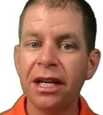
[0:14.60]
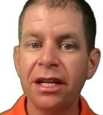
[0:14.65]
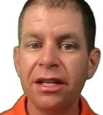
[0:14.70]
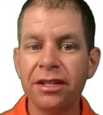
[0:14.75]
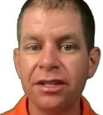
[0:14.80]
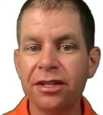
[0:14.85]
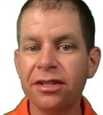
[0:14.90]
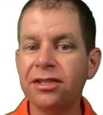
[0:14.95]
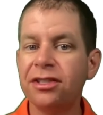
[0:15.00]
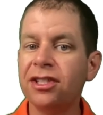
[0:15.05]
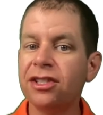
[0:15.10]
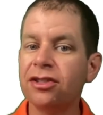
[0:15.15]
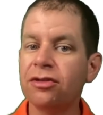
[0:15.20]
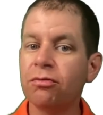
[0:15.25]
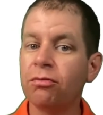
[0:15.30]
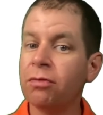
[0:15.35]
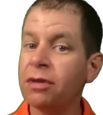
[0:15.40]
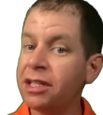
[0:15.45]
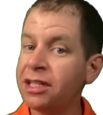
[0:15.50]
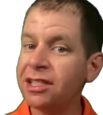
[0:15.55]
there's just
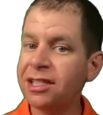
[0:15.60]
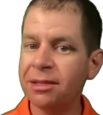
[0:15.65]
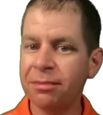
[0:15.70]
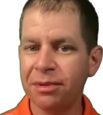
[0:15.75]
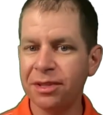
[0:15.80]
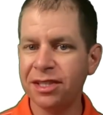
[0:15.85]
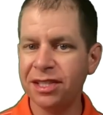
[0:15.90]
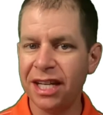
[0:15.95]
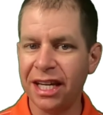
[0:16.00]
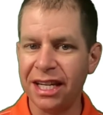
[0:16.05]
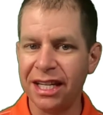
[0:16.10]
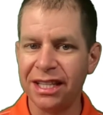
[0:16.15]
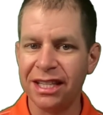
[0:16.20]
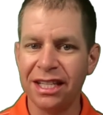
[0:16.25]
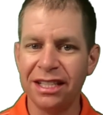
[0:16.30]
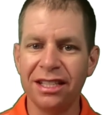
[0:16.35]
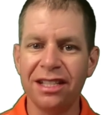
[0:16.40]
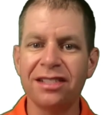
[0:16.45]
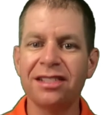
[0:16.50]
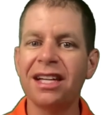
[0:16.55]
one simple setting
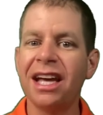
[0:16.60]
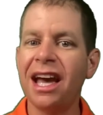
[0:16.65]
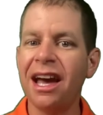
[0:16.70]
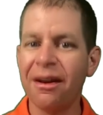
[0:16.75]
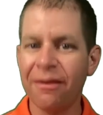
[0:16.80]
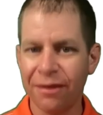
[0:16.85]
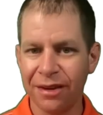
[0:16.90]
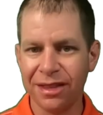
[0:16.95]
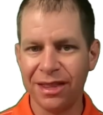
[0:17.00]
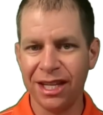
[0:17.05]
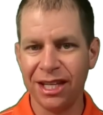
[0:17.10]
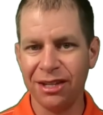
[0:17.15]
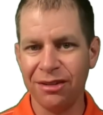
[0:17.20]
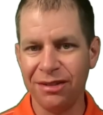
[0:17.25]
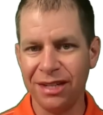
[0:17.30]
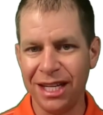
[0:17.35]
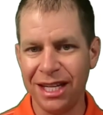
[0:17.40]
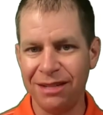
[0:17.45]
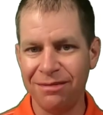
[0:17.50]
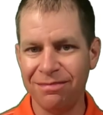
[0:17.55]
that does everything you
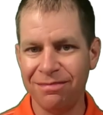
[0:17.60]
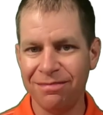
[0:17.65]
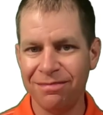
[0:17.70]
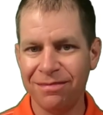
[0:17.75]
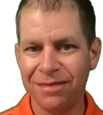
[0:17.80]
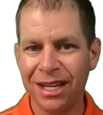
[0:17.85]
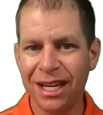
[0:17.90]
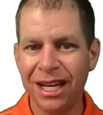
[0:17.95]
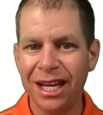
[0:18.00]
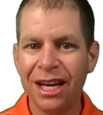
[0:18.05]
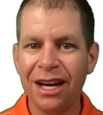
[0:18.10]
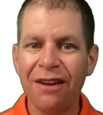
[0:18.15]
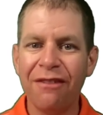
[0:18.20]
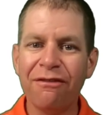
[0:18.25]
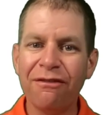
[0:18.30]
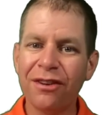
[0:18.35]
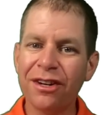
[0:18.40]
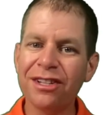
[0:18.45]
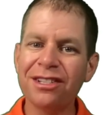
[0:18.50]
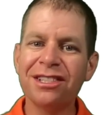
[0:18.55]
need.
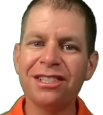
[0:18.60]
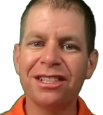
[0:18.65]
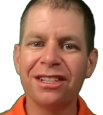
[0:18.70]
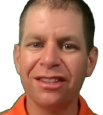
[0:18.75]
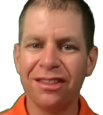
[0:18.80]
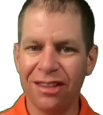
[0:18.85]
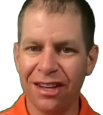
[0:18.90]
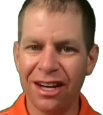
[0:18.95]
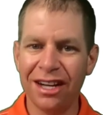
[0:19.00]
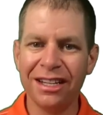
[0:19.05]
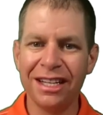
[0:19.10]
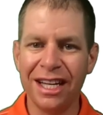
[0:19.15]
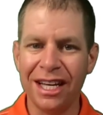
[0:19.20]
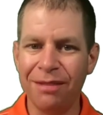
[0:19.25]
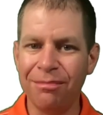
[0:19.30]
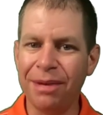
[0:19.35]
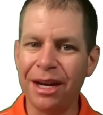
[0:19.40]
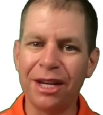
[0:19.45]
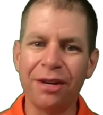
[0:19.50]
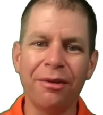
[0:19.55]
First, log in
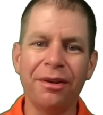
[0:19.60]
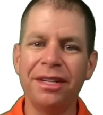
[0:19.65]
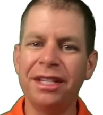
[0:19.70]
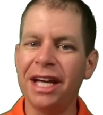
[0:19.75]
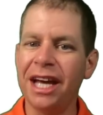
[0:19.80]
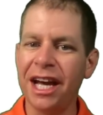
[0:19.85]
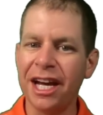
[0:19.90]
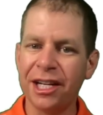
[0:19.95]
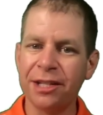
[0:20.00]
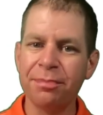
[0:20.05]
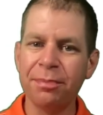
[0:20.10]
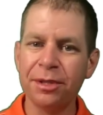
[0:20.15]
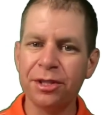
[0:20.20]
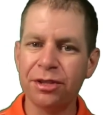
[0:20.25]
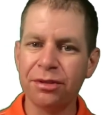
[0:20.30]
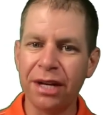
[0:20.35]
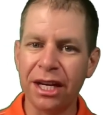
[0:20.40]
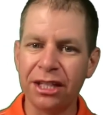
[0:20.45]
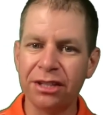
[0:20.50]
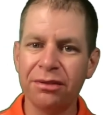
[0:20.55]
by going to
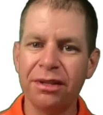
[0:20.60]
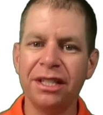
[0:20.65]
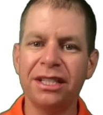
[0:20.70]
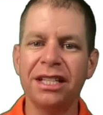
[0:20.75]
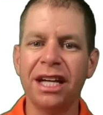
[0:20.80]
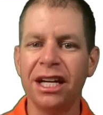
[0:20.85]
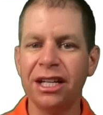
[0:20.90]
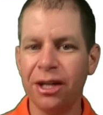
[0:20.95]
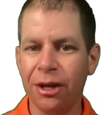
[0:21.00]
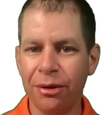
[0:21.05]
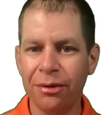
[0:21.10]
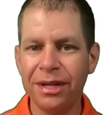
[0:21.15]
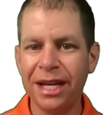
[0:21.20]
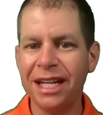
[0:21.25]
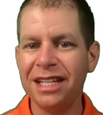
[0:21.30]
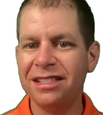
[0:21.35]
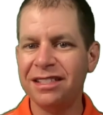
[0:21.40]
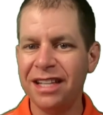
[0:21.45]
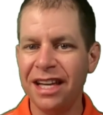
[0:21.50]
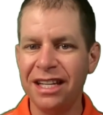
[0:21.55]

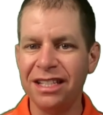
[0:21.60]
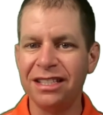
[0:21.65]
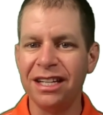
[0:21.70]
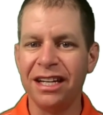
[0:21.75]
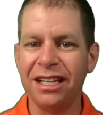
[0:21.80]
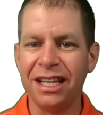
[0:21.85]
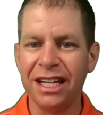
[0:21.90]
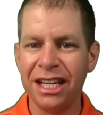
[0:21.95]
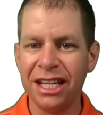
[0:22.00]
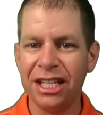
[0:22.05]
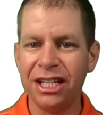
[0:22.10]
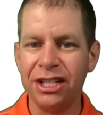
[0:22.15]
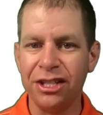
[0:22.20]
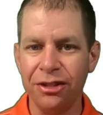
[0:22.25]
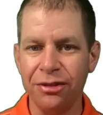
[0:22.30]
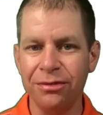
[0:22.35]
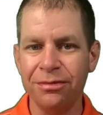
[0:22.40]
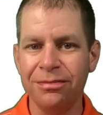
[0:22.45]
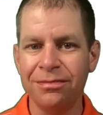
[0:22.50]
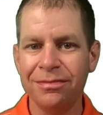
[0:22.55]

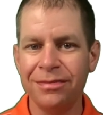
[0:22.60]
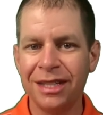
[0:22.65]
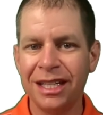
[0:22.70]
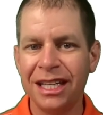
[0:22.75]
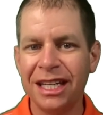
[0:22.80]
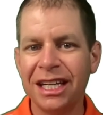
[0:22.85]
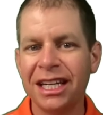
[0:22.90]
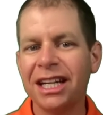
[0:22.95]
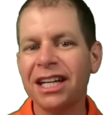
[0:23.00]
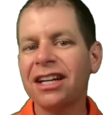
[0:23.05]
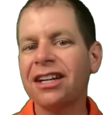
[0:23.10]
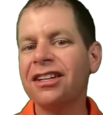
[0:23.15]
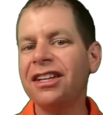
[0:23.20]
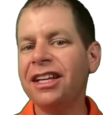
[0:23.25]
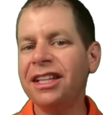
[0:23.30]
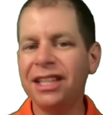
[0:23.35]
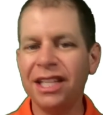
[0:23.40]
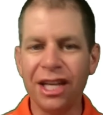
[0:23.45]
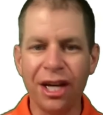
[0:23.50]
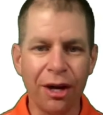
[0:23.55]
expertsdirectory.okstate.edu. Click
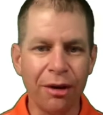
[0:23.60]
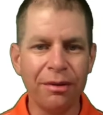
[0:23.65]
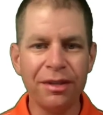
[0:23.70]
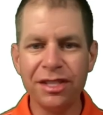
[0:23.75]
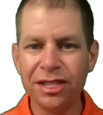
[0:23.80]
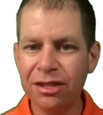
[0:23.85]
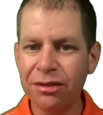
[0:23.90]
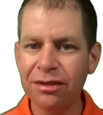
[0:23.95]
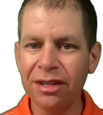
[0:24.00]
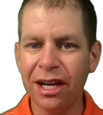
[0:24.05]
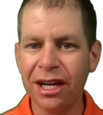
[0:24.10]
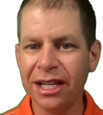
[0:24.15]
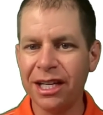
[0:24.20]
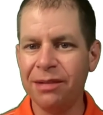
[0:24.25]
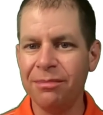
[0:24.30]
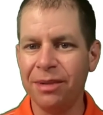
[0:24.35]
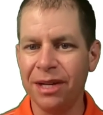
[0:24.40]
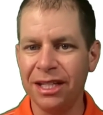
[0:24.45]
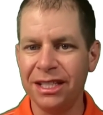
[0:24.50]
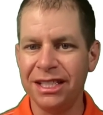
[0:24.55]
the OSU login
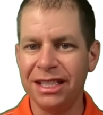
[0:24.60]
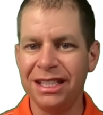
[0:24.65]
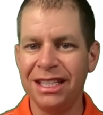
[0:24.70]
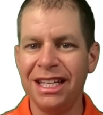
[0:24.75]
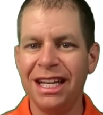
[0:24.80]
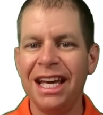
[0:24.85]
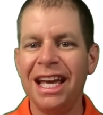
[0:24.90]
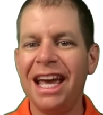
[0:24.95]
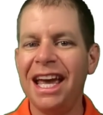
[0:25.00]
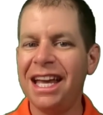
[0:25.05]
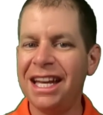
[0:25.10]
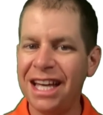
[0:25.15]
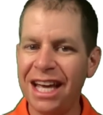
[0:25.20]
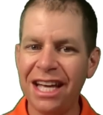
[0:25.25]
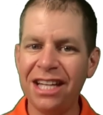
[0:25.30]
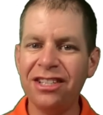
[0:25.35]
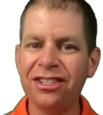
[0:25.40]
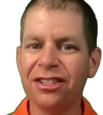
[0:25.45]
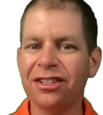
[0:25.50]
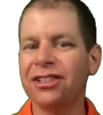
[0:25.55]
button and
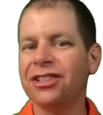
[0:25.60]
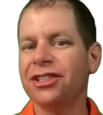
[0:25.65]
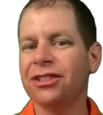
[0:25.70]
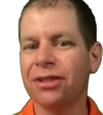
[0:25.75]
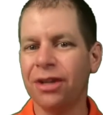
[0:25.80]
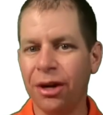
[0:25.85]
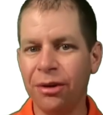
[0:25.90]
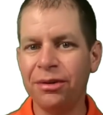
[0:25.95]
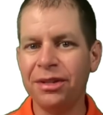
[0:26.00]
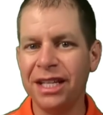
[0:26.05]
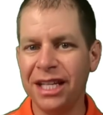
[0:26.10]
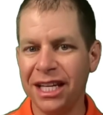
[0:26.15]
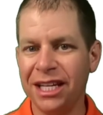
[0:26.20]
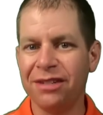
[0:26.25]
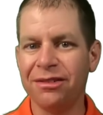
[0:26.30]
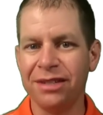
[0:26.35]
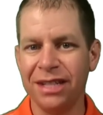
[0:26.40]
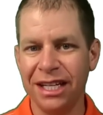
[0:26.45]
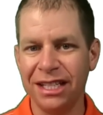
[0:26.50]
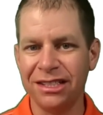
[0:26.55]
enter your OKey
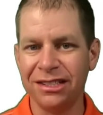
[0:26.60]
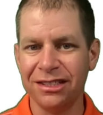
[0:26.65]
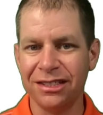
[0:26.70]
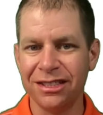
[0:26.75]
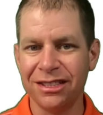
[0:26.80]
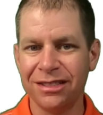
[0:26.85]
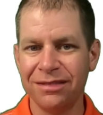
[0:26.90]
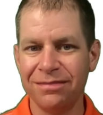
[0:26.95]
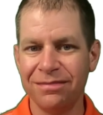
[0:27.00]
credentials.